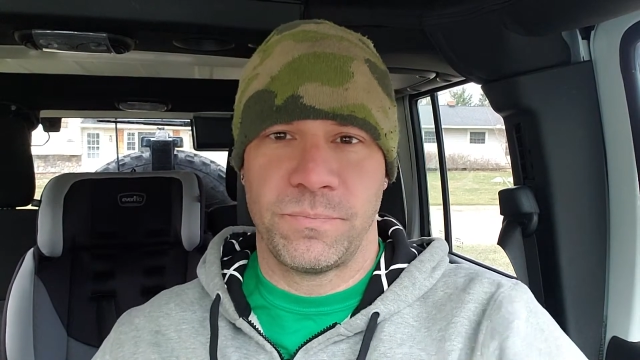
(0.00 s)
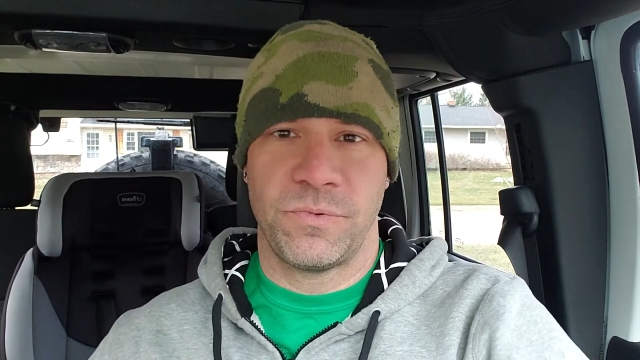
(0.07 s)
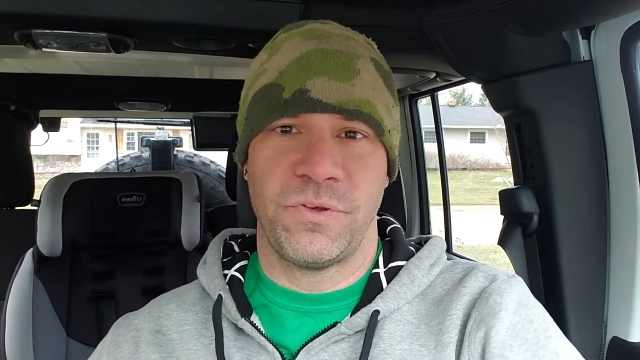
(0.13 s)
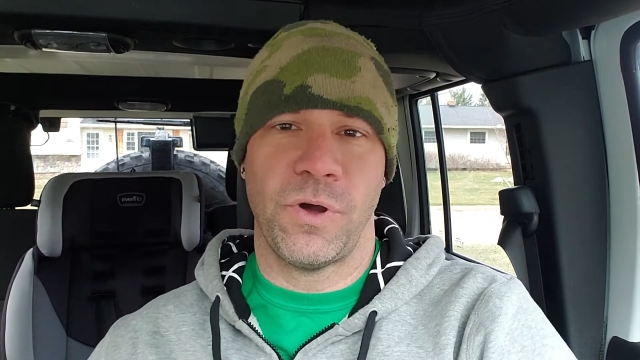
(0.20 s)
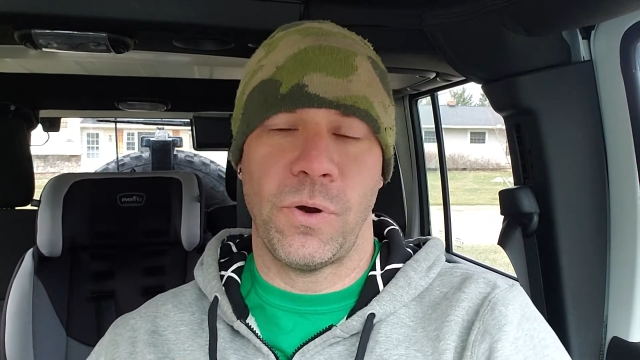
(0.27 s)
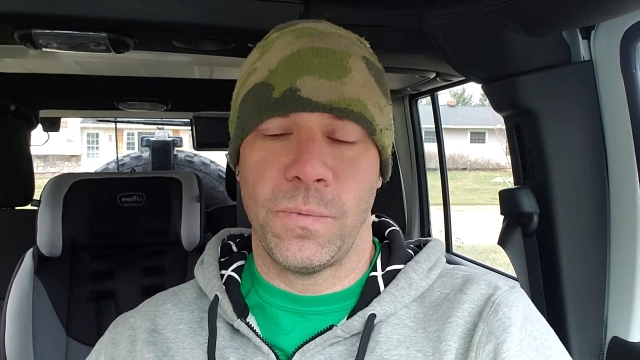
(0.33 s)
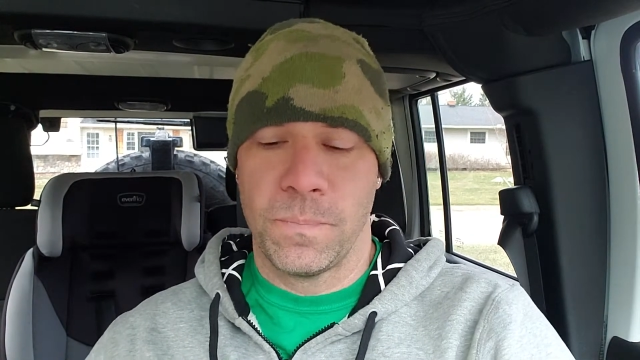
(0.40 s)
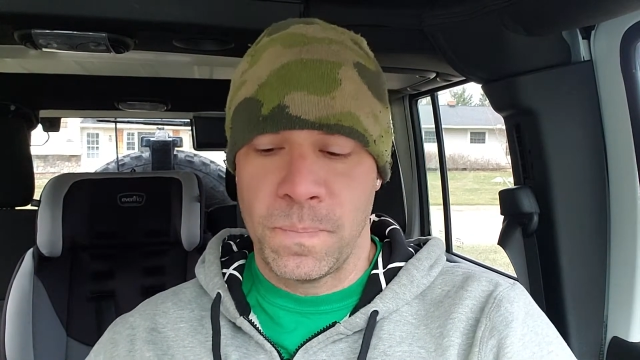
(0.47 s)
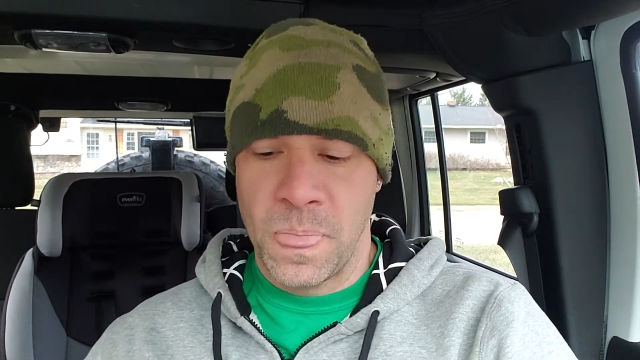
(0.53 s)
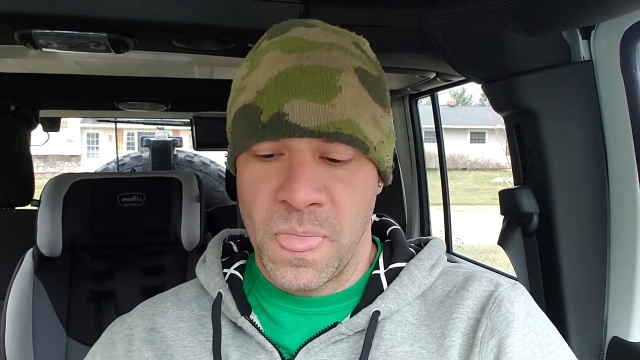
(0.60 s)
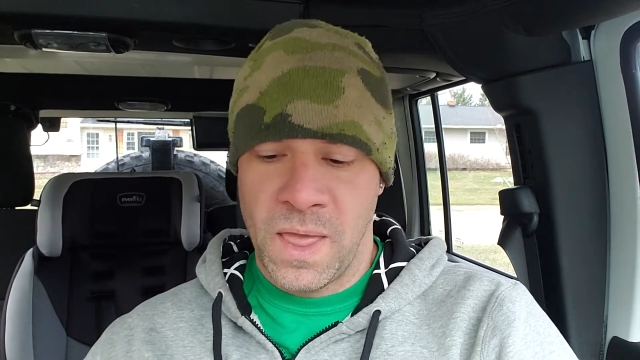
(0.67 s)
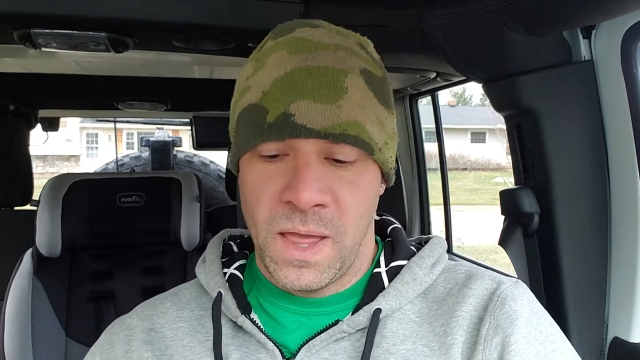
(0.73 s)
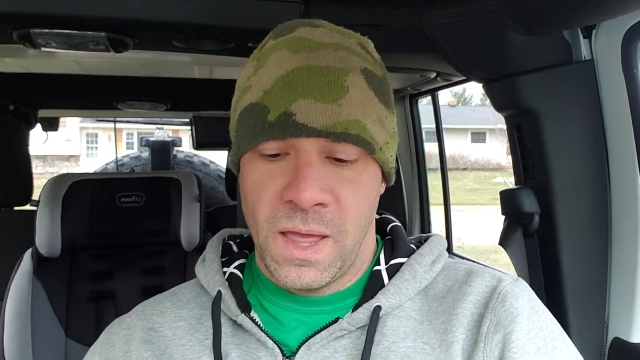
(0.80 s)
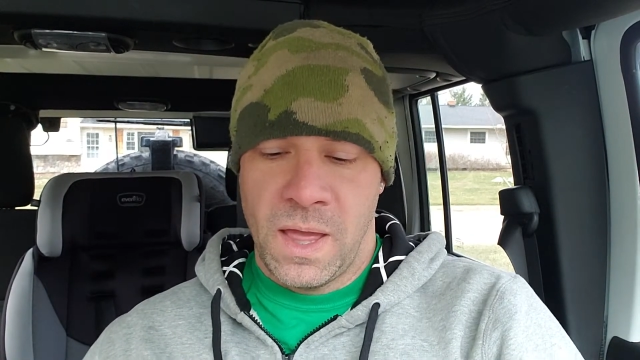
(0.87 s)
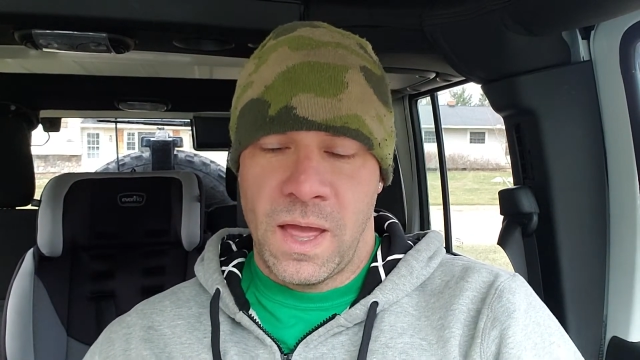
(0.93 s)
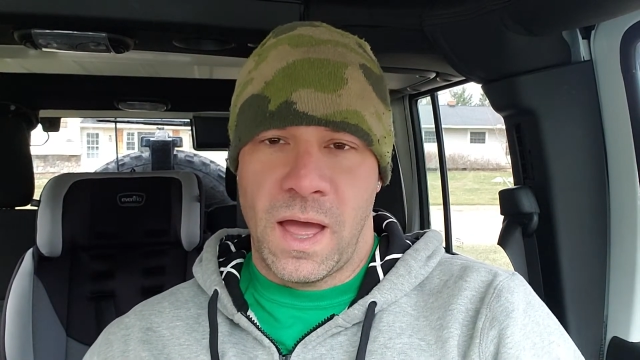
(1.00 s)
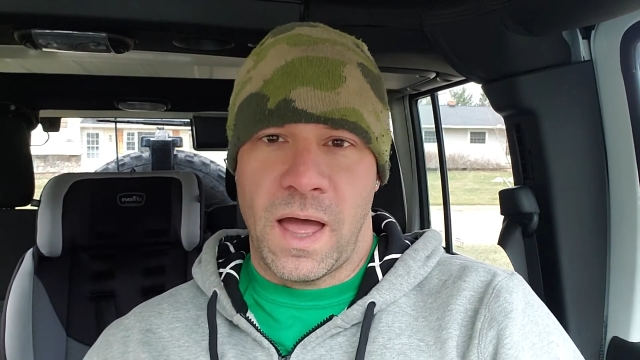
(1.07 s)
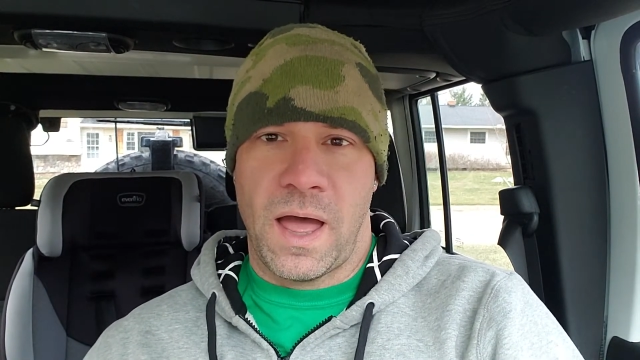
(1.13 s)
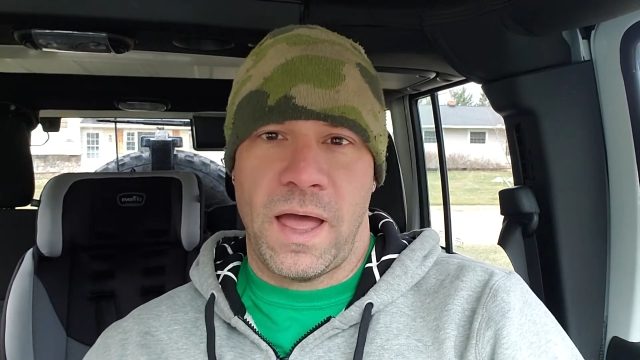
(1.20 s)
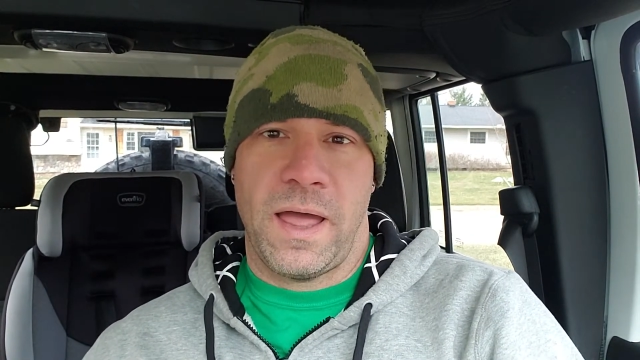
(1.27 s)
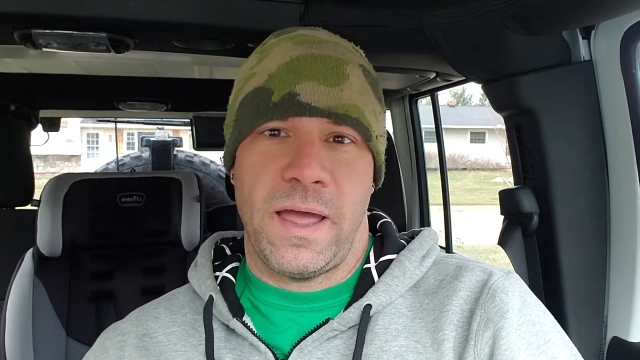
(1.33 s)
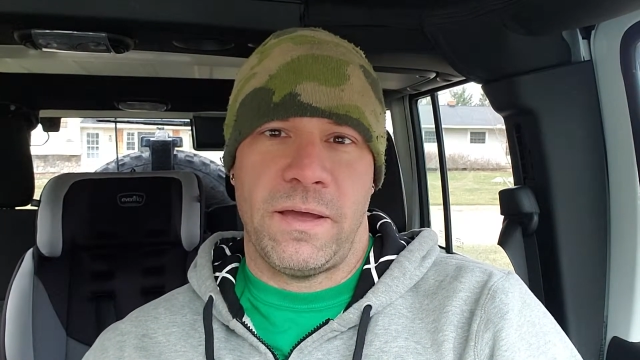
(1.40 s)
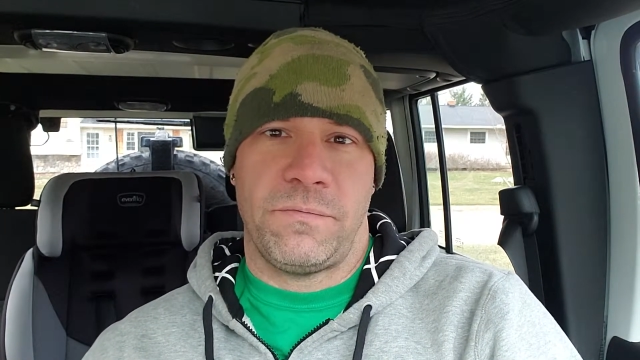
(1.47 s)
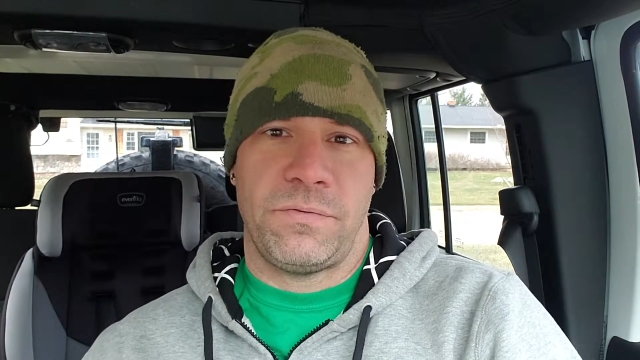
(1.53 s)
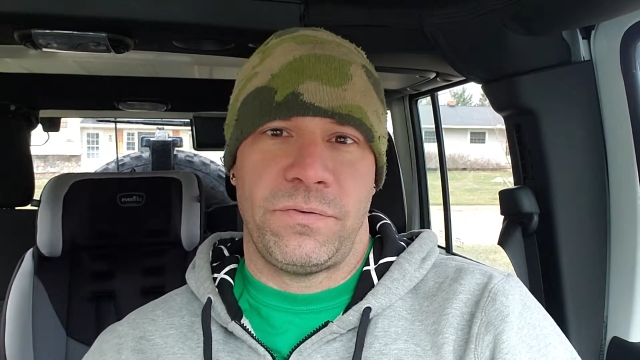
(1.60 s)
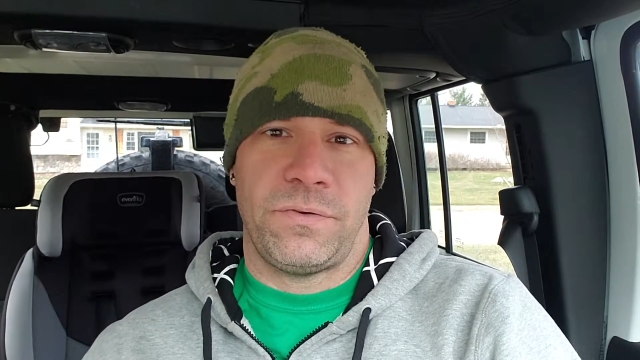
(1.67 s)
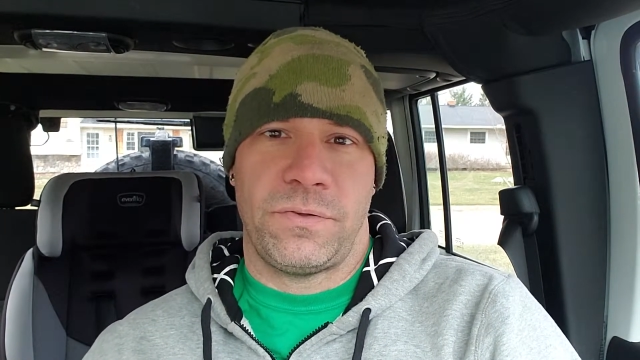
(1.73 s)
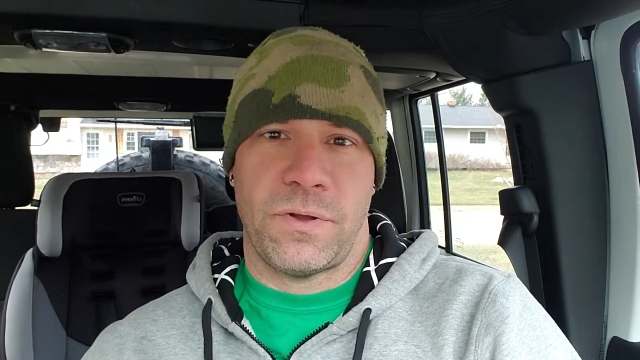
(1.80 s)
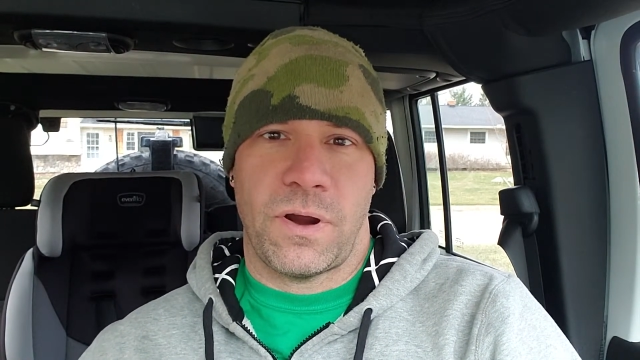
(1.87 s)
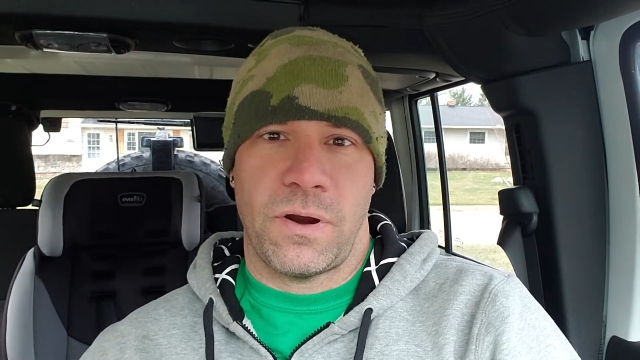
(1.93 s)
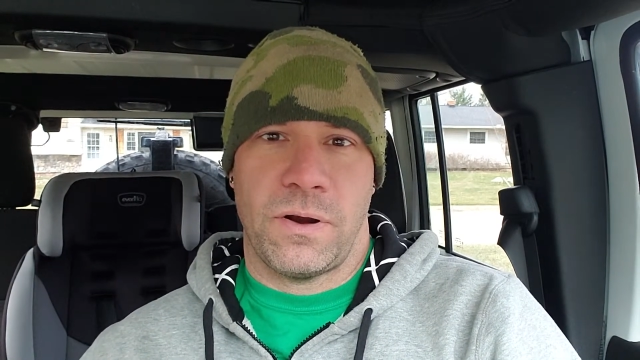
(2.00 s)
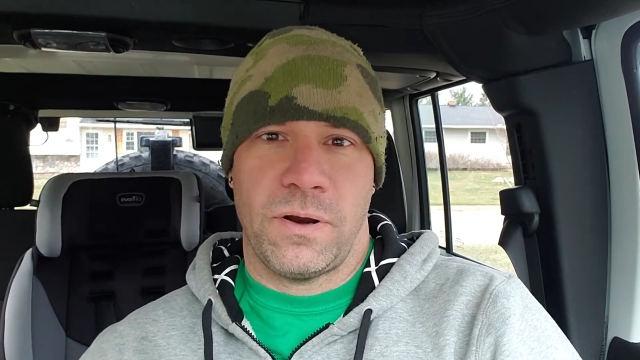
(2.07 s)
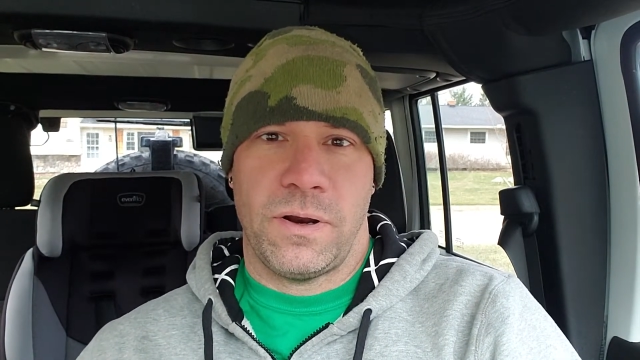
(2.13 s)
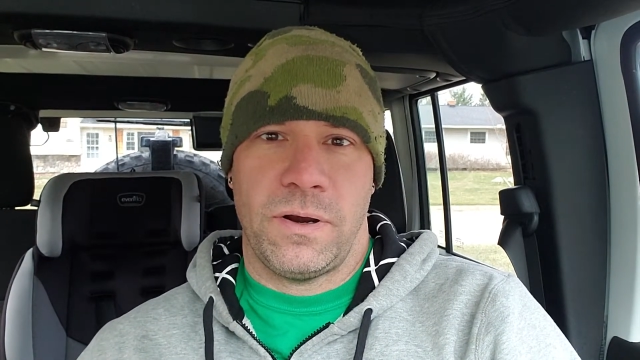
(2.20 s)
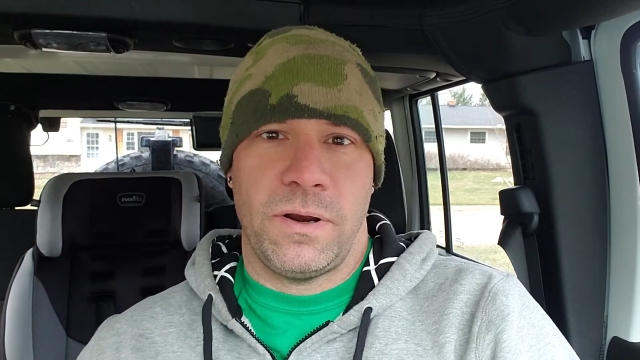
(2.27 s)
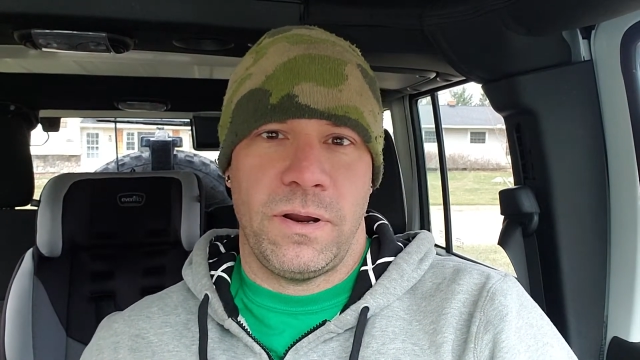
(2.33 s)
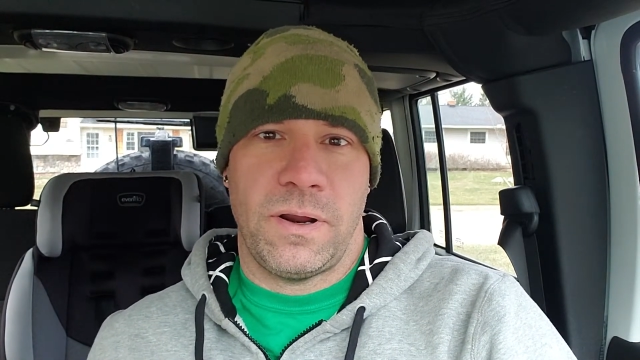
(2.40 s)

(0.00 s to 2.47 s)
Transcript: So I have started,